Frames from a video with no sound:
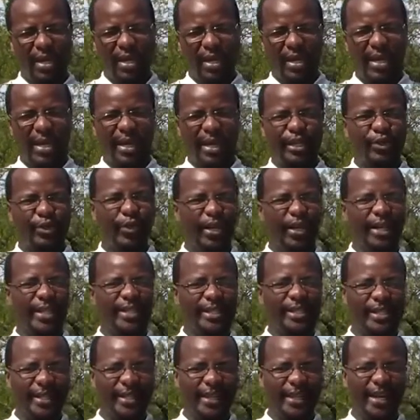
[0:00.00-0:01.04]
As you can
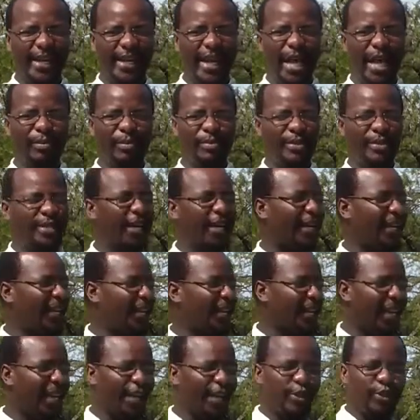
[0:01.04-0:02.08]
see, I'm
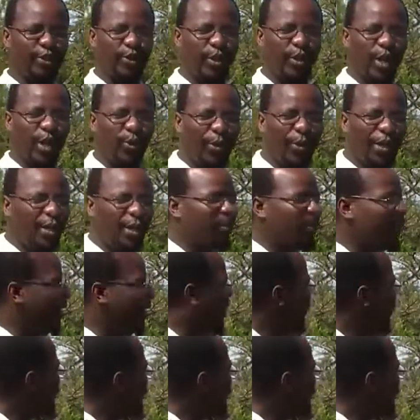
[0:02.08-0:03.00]
standing next to a windmill,